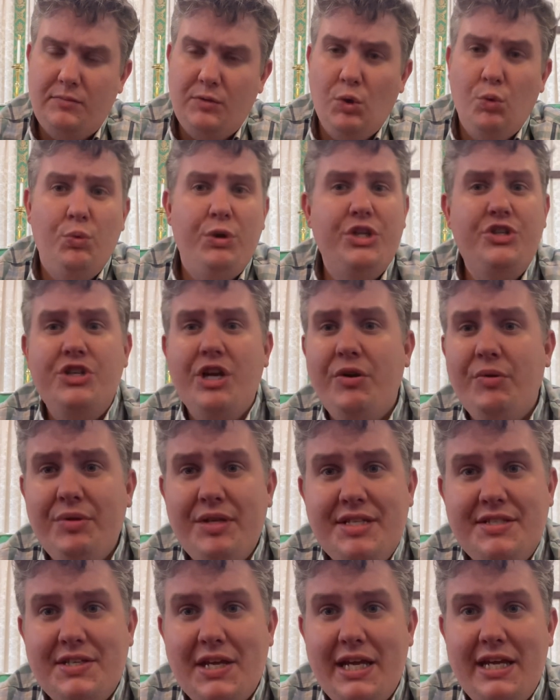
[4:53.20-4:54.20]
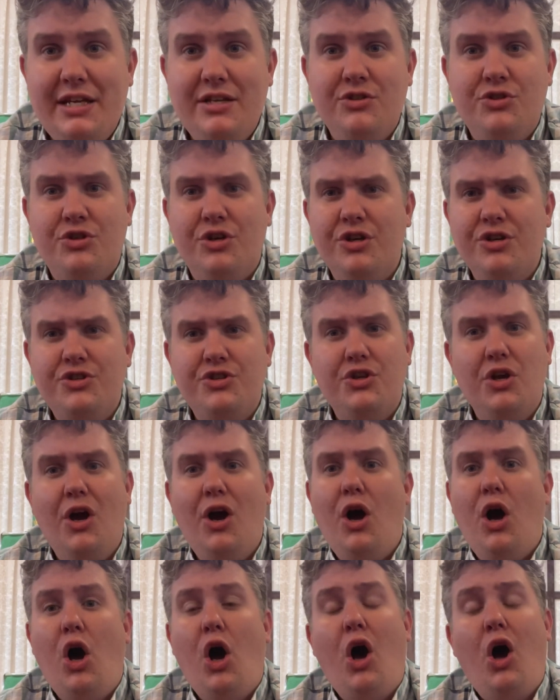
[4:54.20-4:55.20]
We generally say in church,
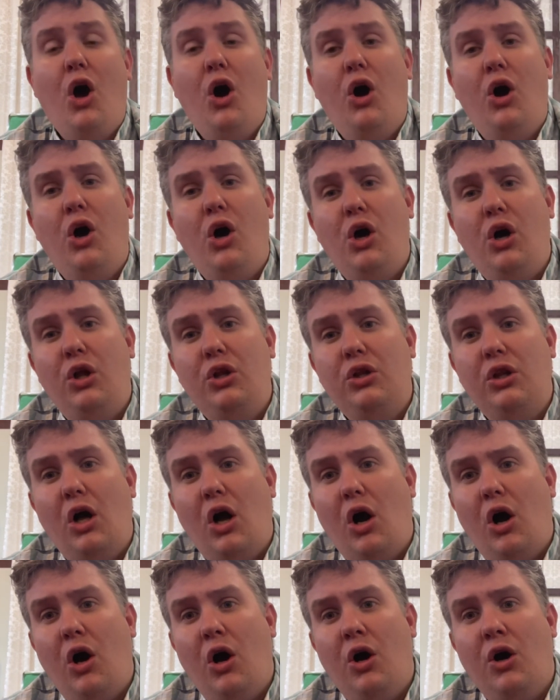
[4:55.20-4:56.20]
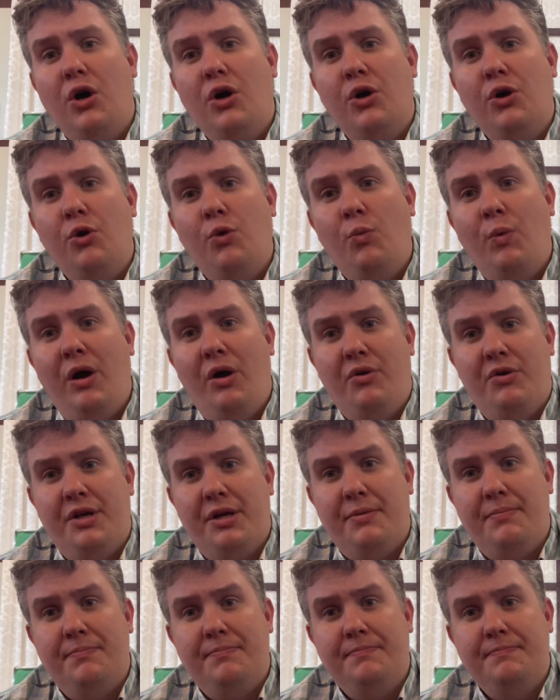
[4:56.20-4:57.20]
all are
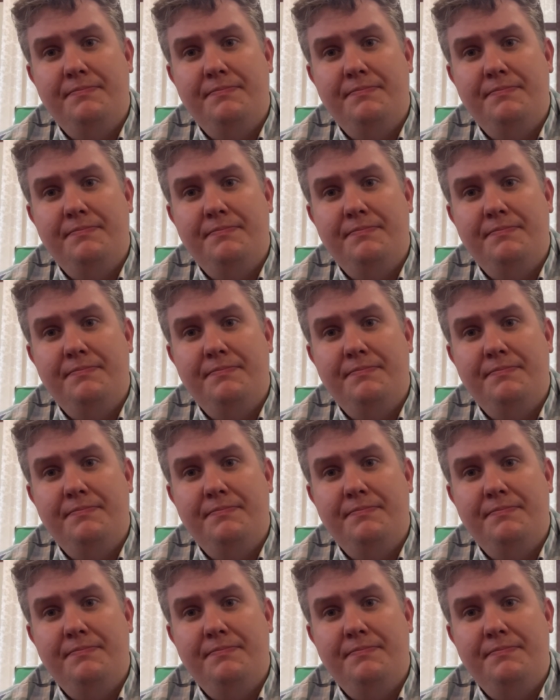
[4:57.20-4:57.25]
welcome.